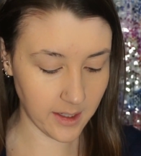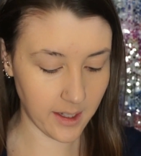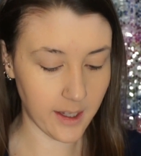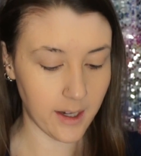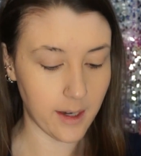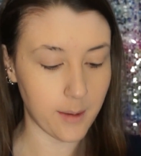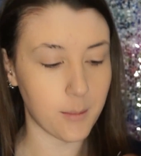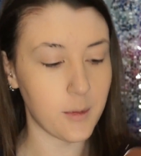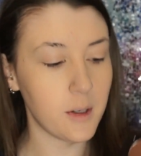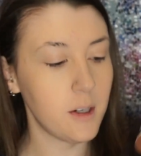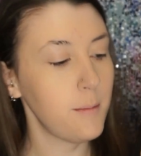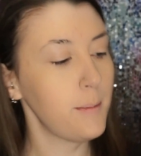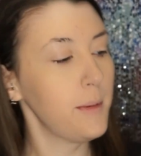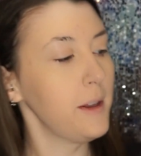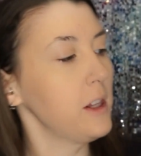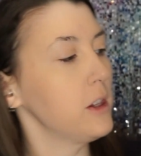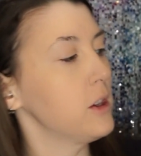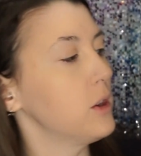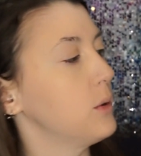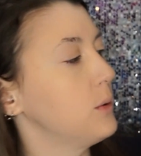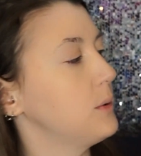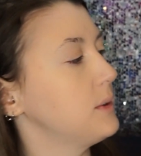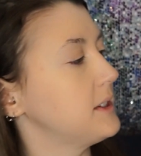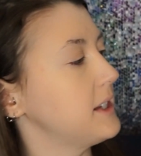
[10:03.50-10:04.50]
and I'm gonna be
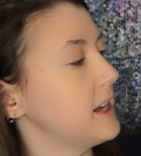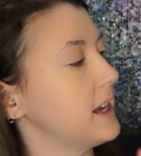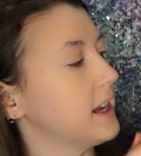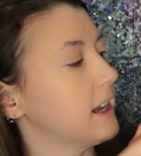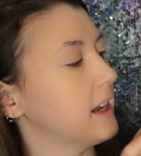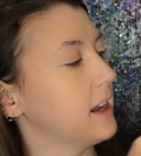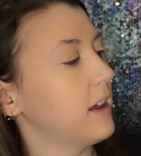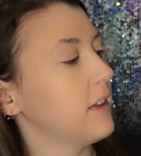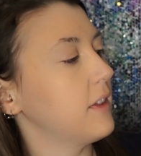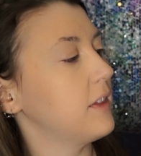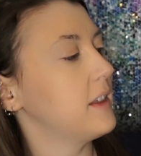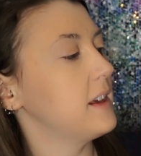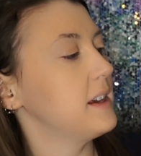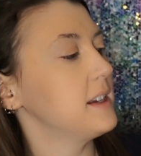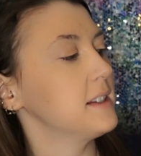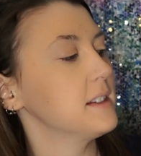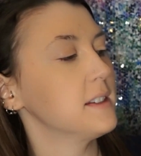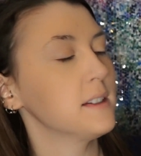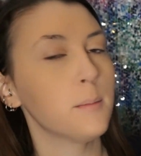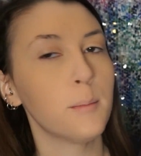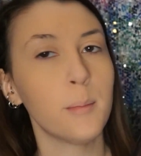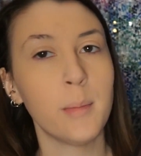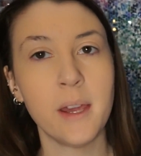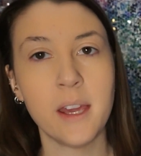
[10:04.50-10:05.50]
using
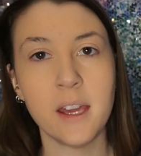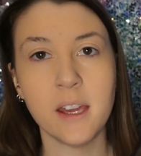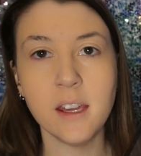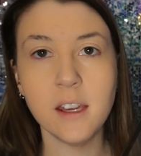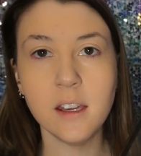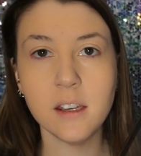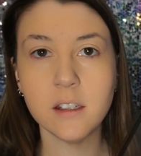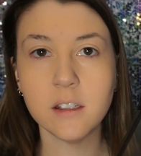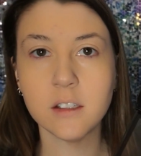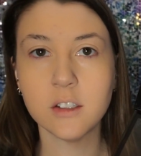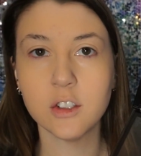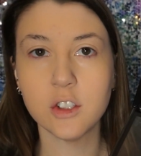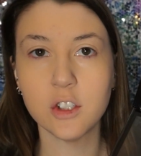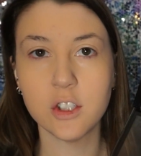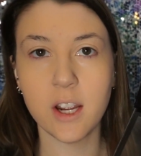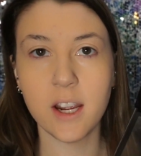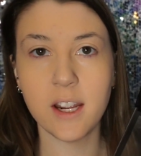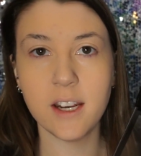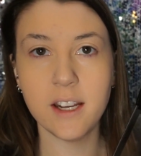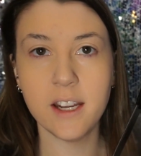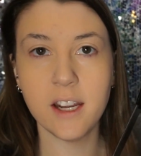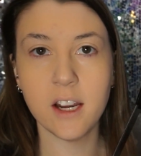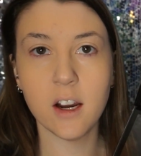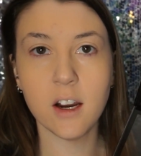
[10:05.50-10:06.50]
this pink
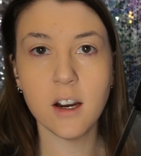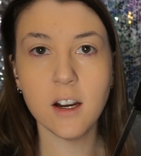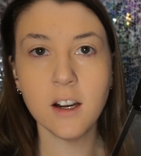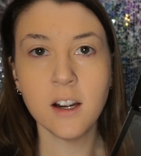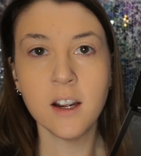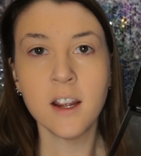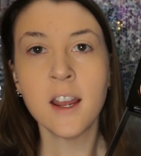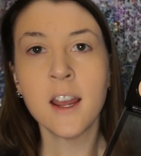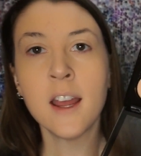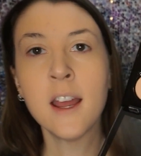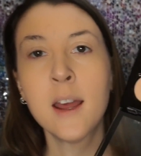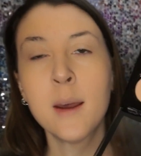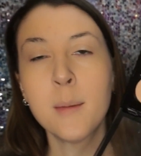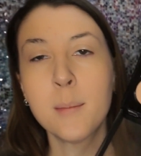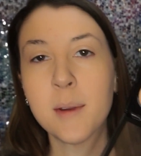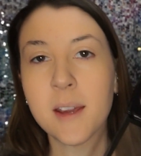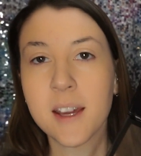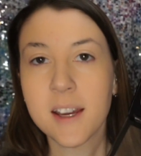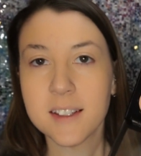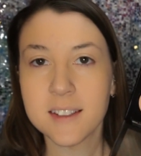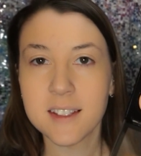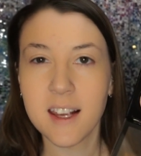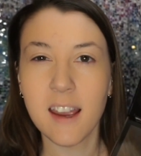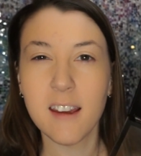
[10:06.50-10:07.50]
shade here
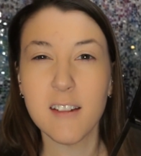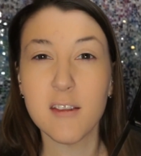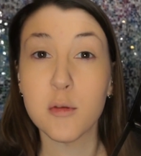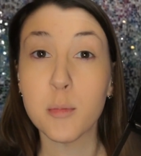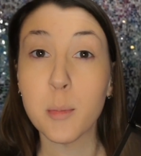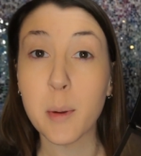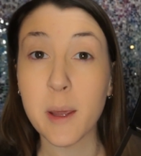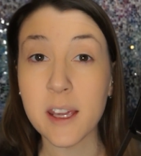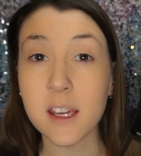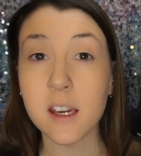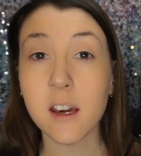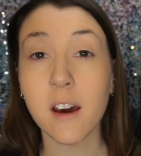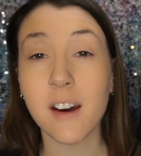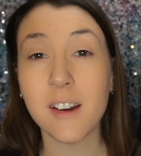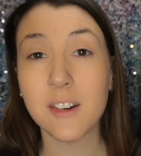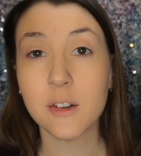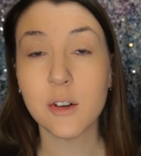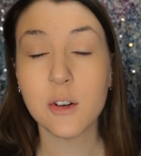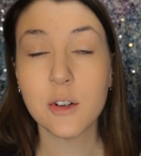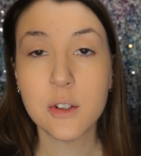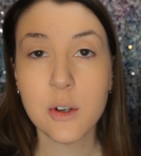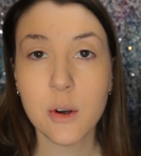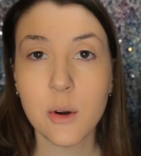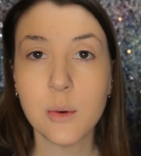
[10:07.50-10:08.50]
because I have pink
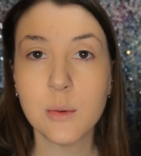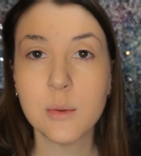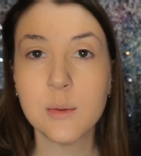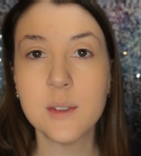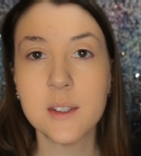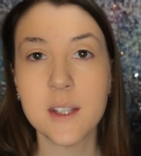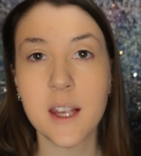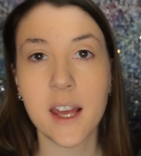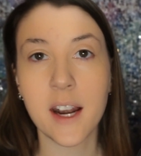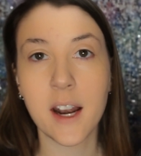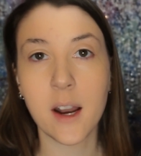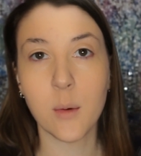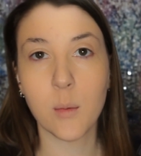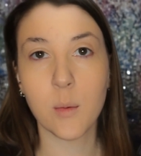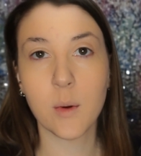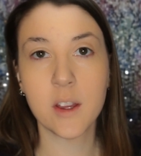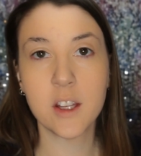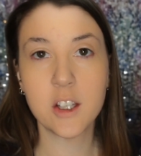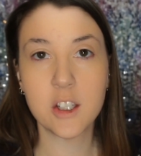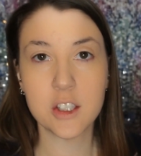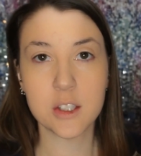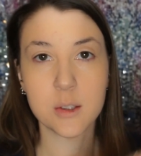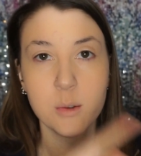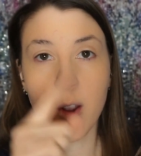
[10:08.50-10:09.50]
undertones and I
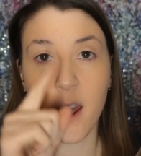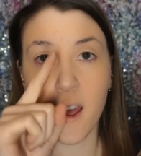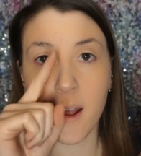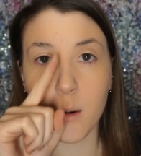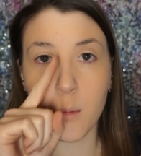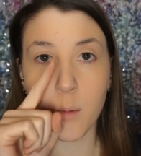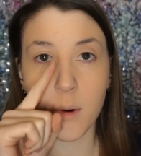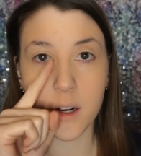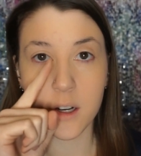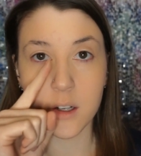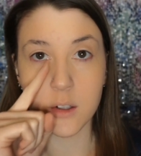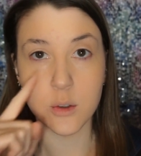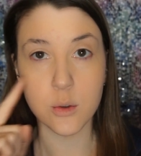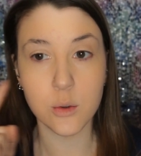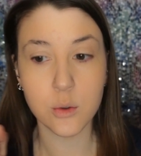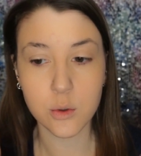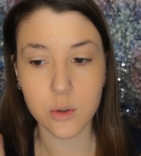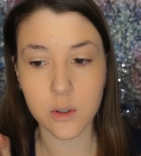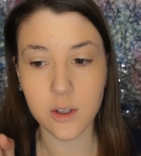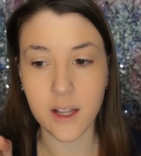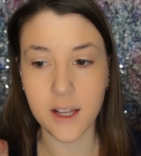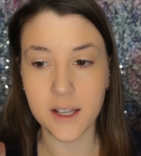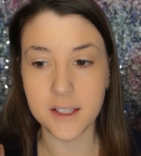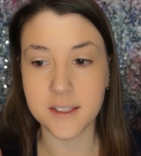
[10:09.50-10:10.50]
really just kind of want to
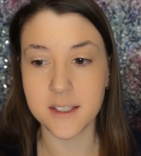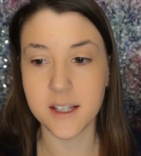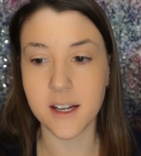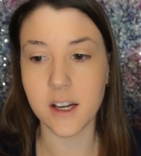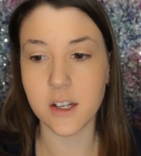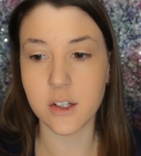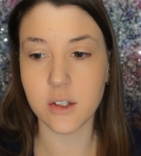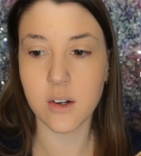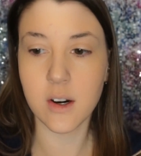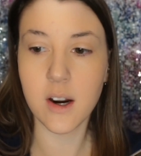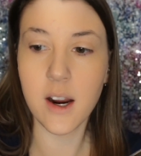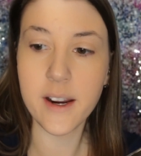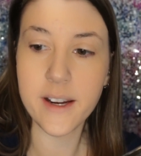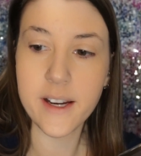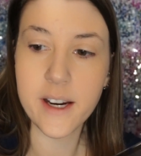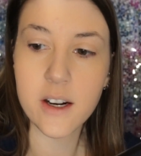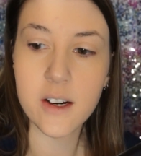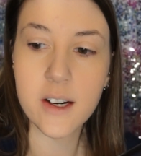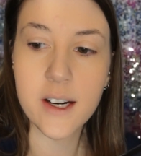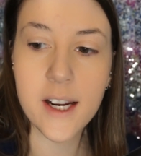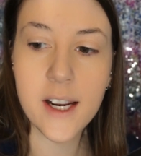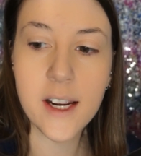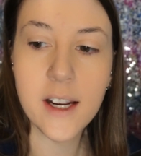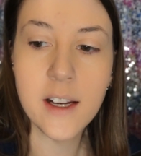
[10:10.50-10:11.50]
neutralize the under eye
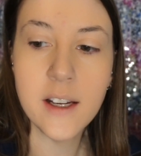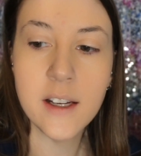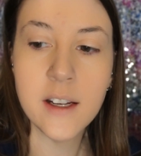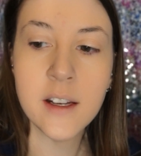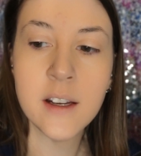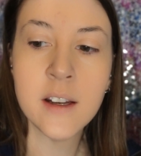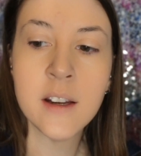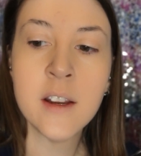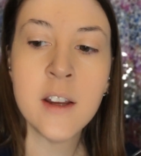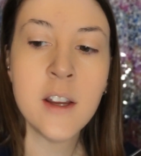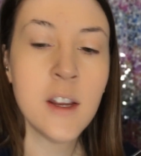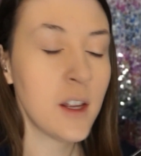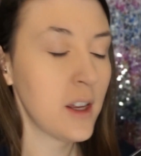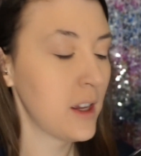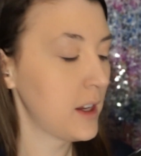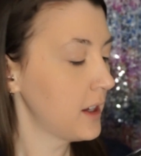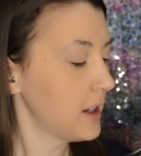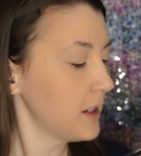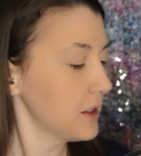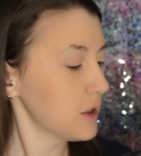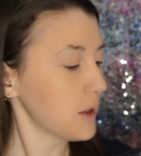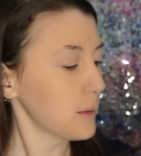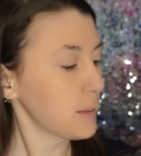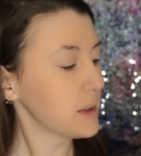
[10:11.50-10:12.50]
area.
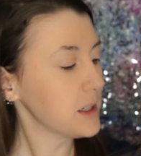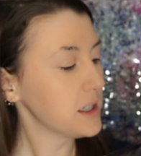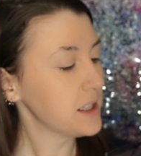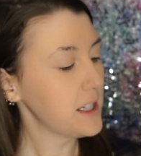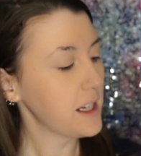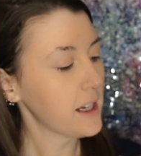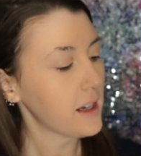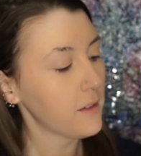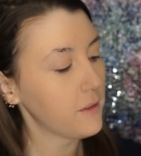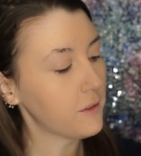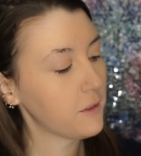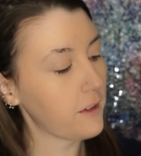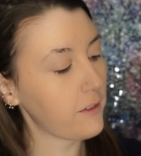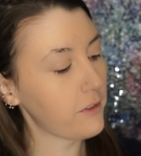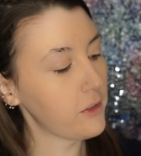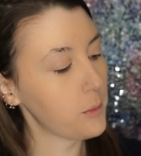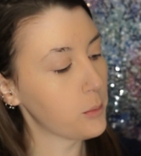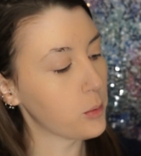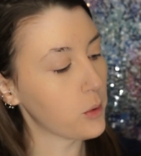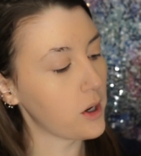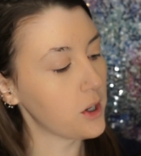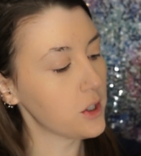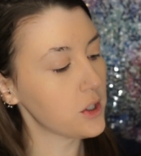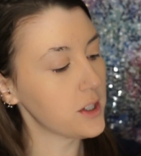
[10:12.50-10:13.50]
So I'm gonna take a fluffy
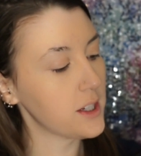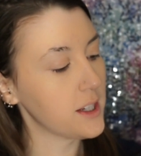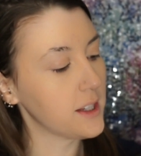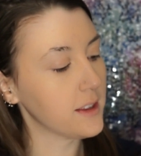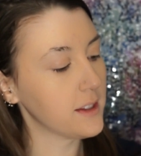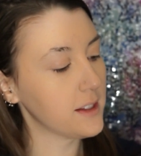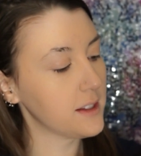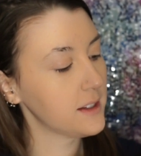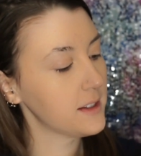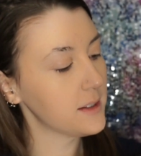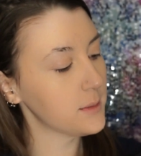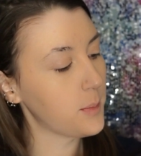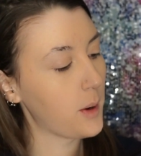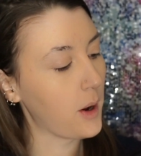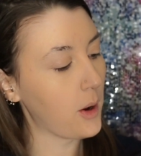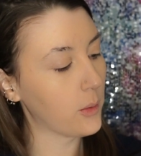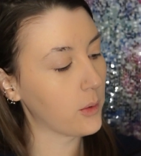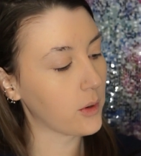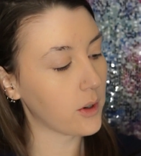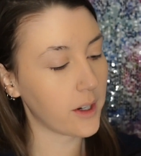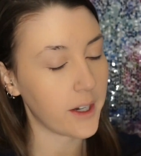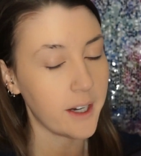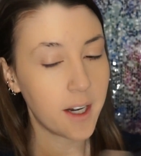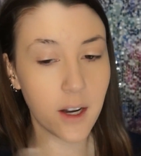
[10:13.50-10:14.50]
brush in this
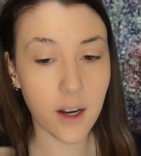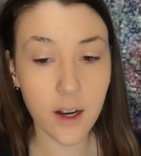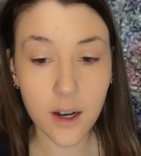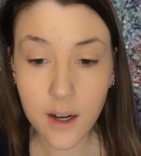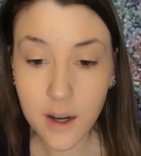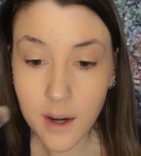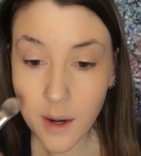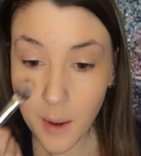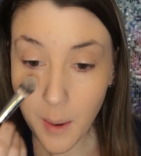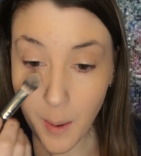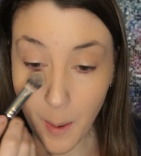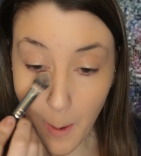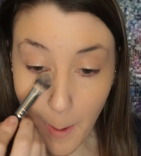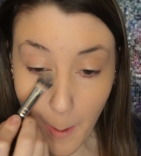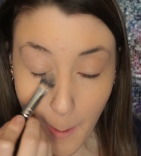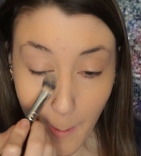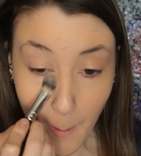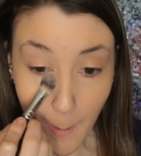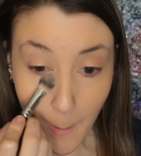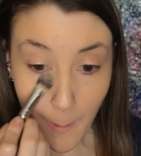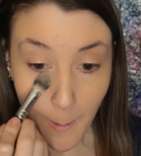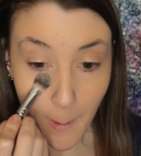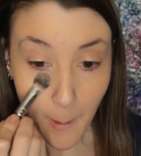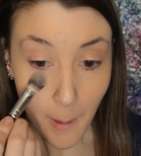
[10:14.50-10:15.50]
powder here
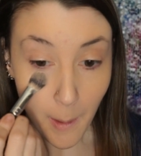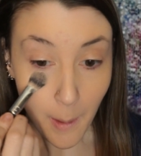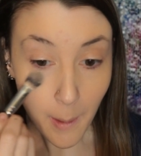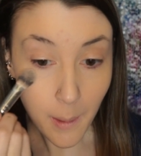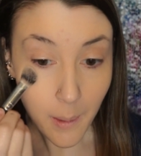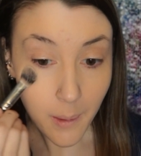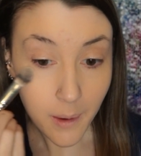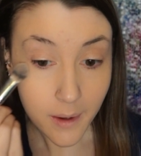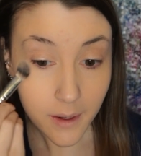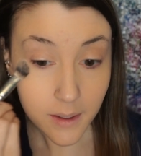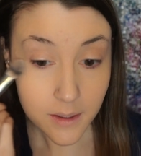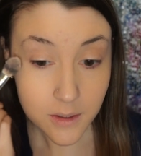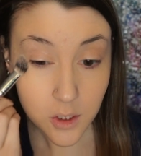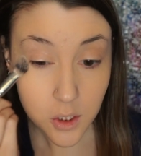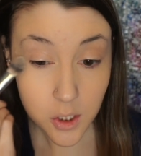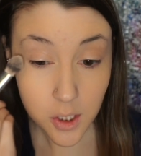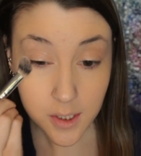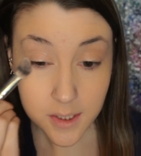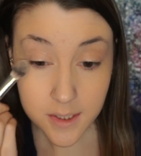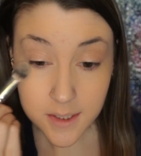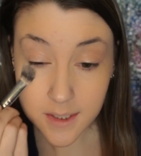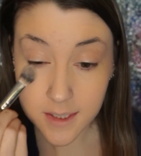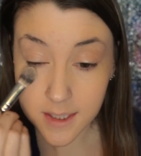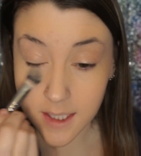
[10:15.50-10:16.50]
and
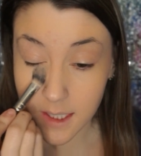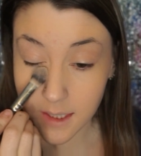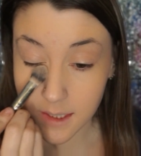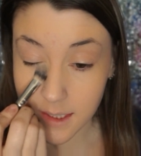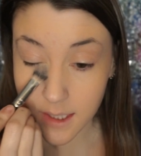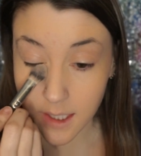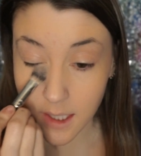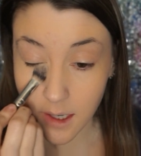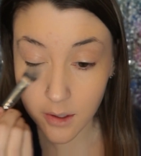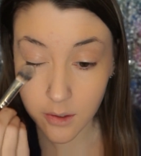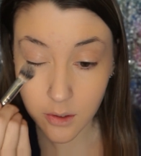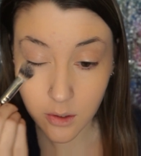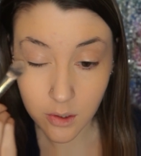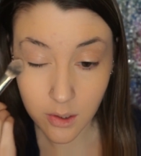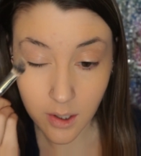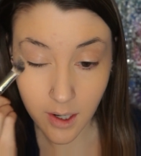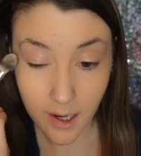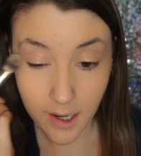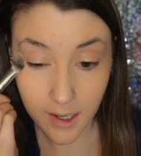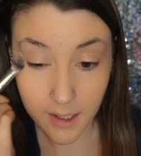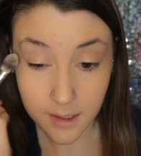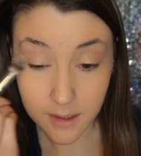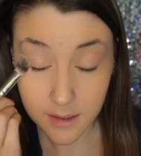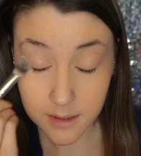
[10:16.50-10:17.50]
just set the under
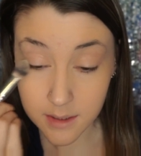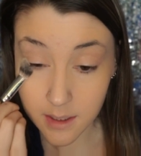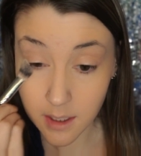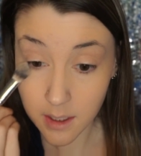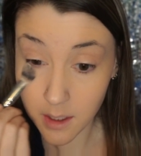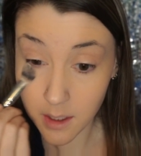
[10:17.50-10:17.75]
eyes.